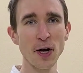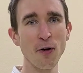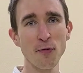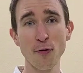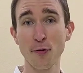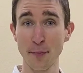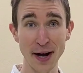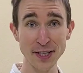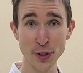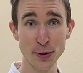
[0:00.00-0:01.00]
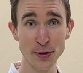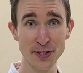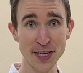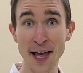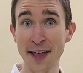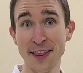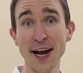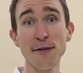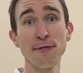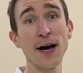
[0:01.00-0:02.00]
helpful for my students that
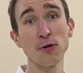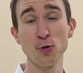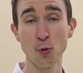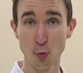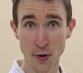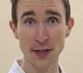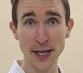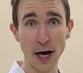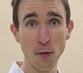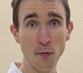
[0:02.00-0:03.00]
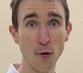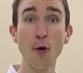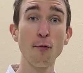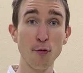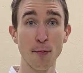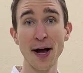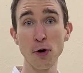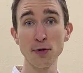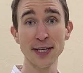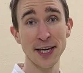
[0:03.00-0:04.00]
I found really helpful for my
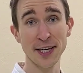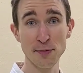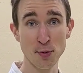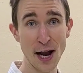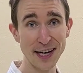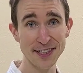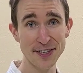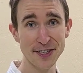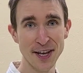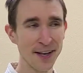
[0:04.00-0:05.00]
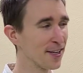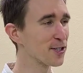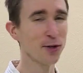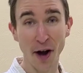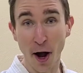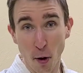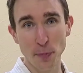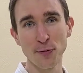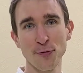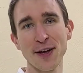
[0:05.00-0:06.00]
own kicking practice, so I hope
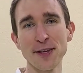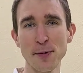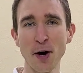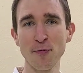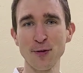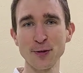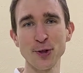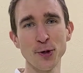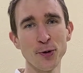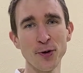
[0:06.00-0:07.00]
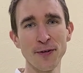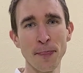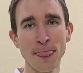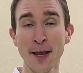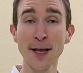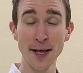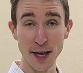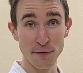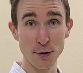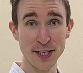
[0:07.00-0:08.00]
you find them helpful too.
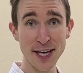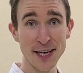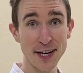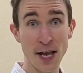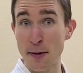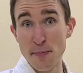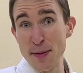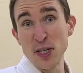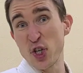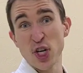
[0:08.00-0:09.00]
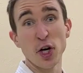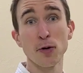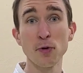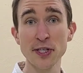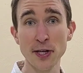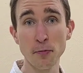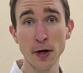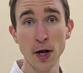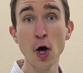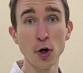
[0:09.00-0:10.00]
If you did, maybe share them with
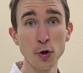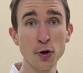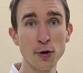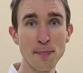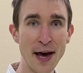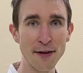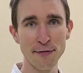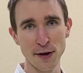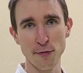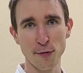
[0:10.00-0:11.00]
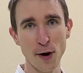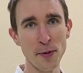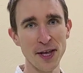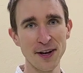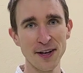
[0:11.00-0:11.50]
someone who could benefit from it.